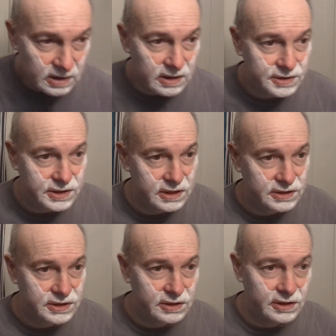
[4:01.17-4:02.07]
Let's
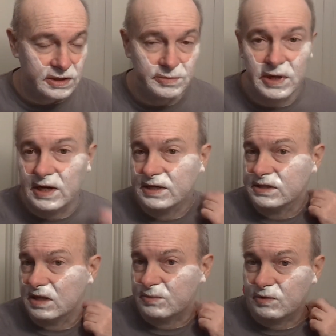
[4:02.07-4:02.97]
get started
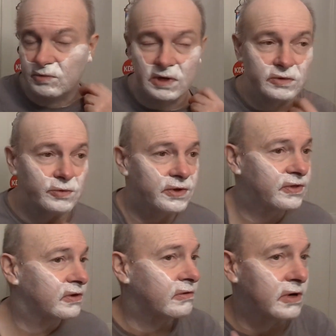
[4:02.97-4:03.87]
past number one
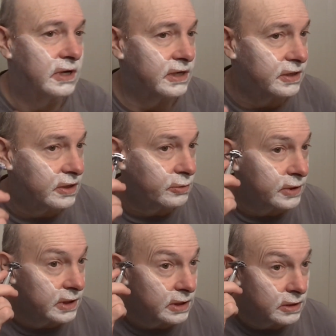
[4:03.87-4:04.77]
with the grain. Here
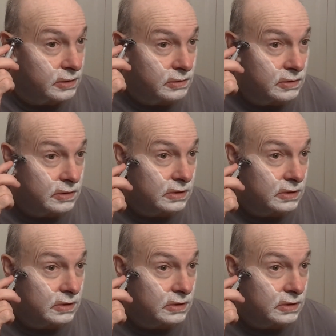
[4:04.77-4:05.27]
we go.